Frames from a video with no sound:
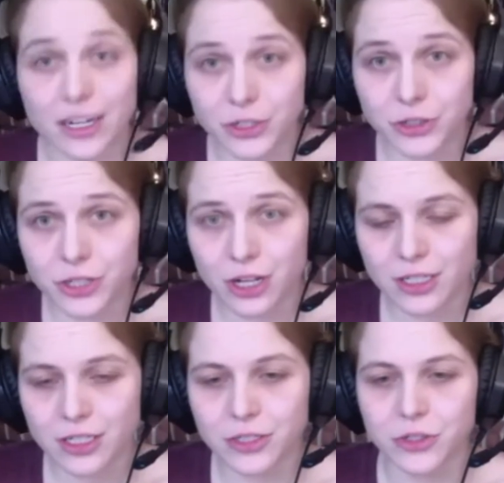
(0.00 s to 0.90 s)
call into
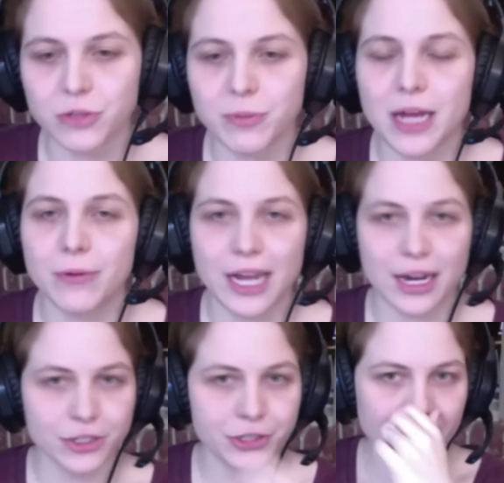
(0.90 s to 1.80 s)
Zoom, and we
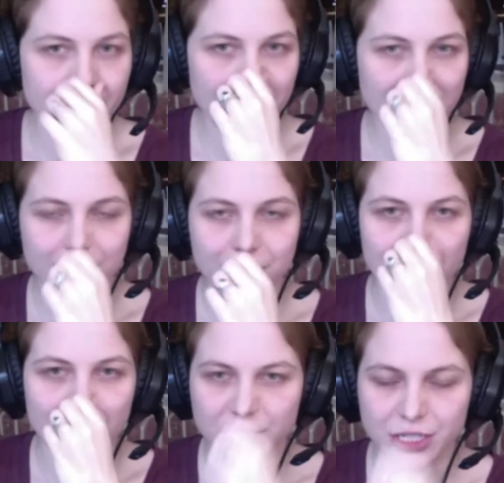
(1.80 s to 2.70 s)
actually have
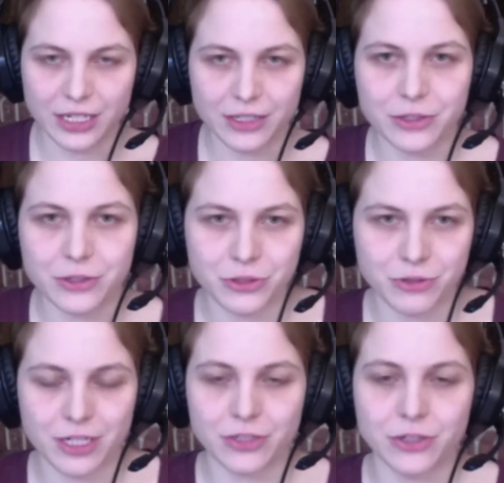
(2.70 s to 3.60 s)
our technical
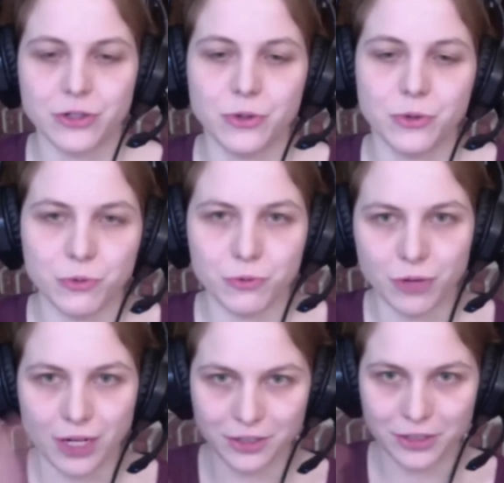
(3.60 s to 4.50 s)
director who
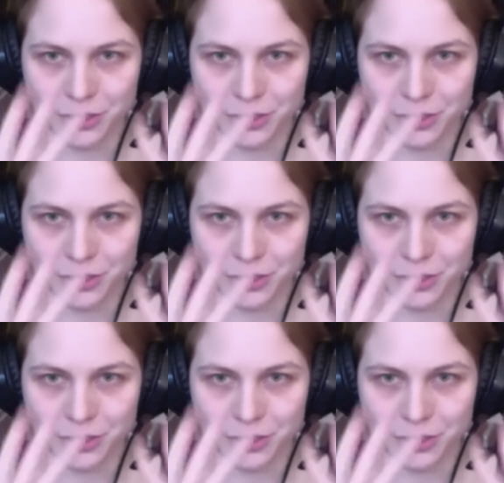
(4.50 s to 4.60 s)
runs sort